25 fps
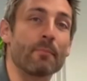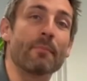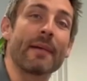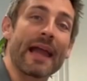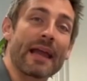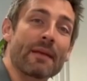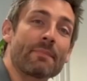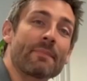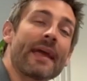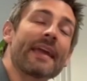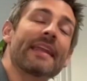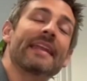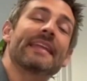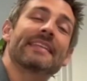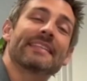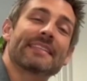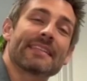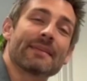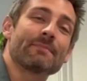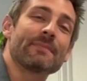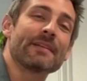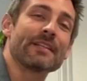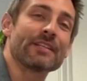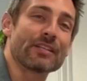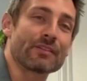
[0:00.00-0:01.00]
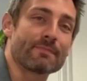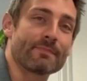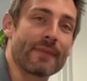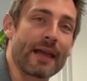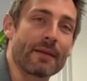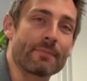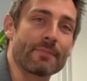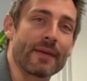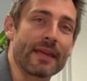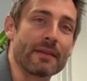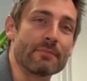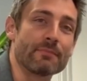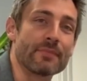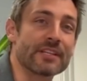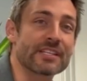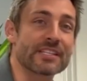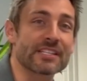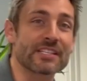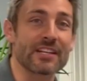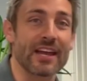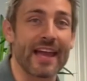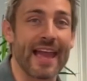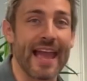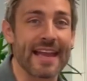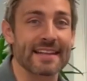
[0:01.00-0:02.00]
Back pain is simply just back pain, but
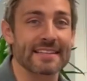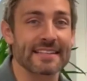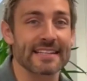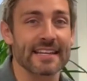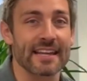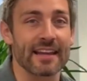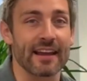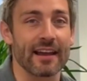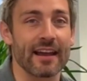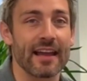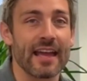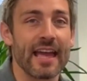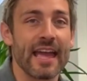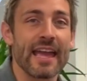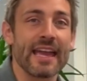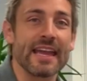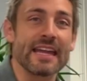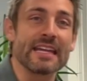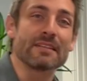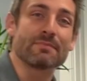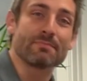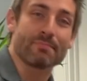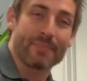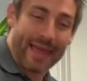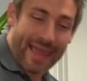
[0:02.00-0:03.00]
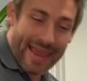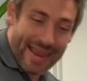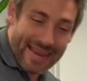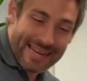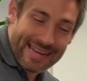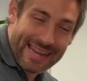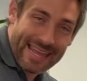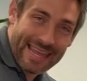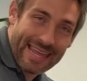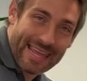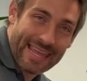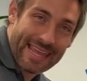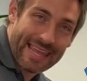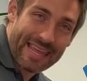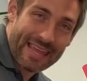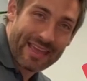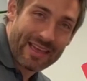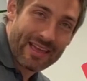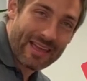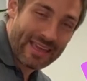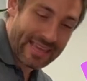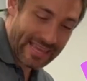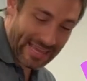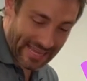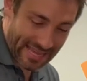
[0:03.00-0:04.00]
sciatica is pain
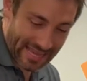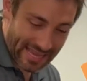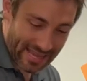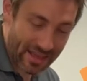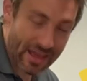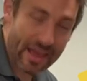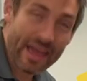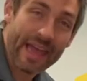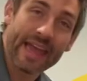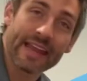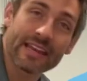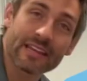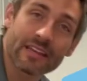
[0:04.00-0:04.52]
here, here, and